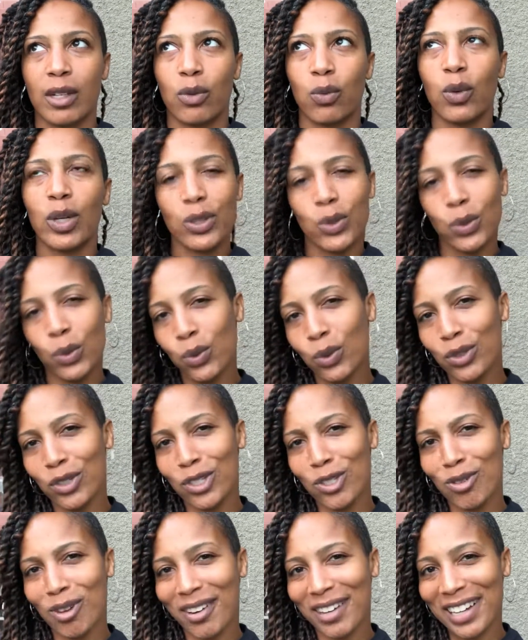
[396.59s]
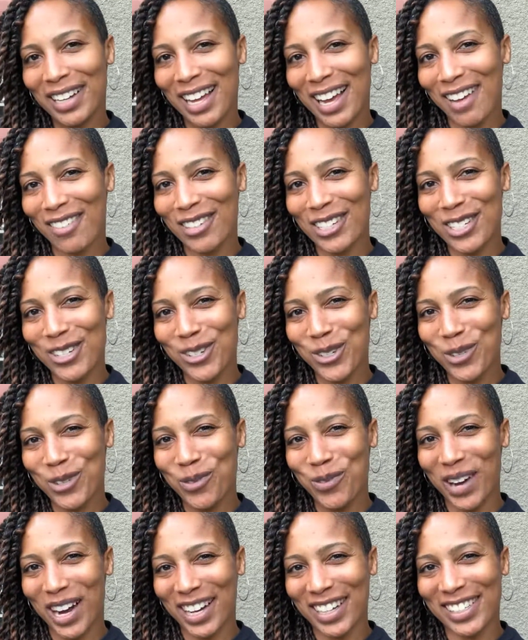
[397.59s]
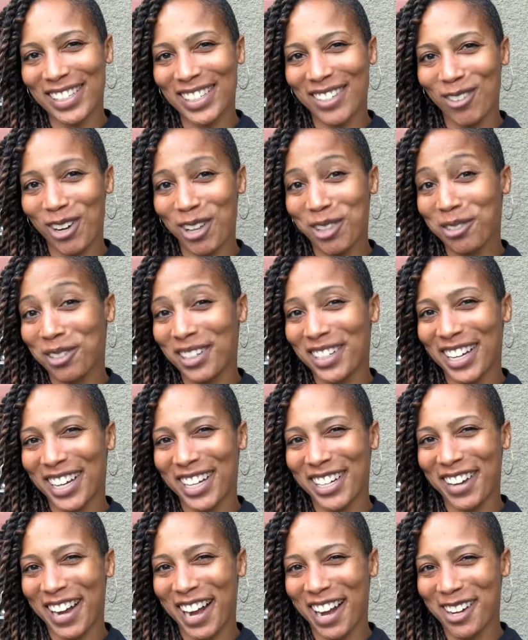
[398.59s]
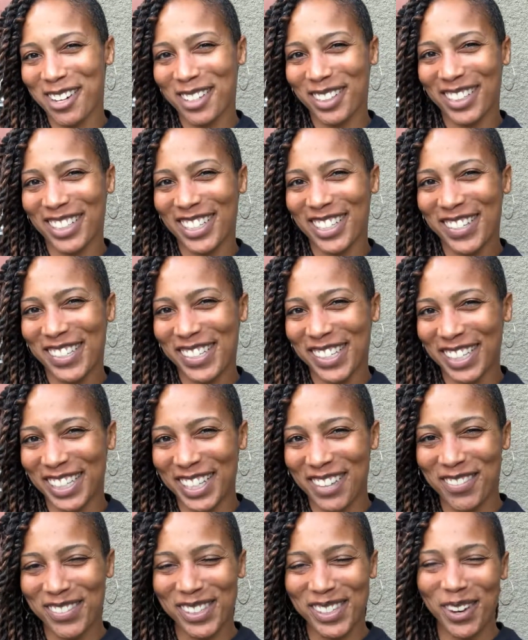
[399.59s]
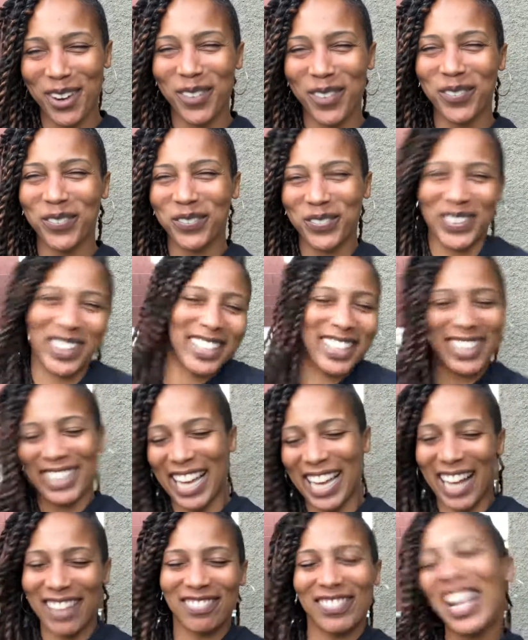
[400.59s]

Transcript: what tools you already have in your toolbox, and whether or not you're actually using them. So, yeah.